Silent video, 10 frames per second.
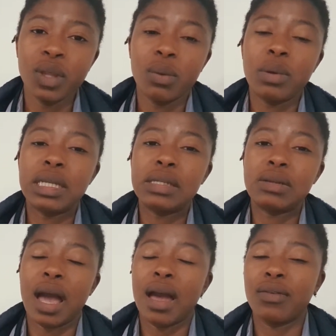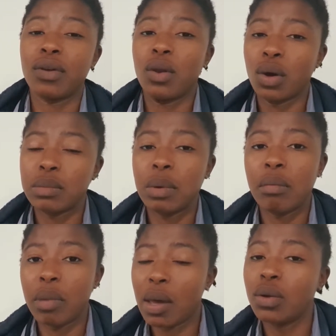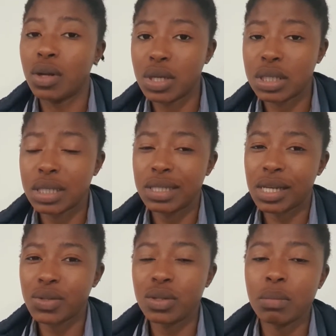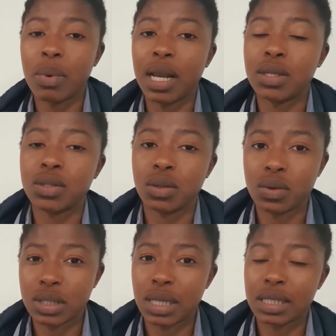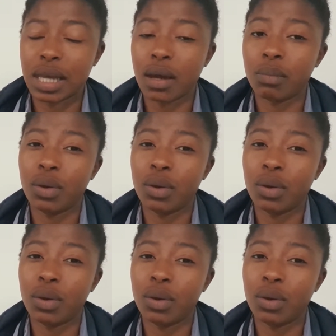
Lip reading: we need to have a lot more male nurses just to balance those things out,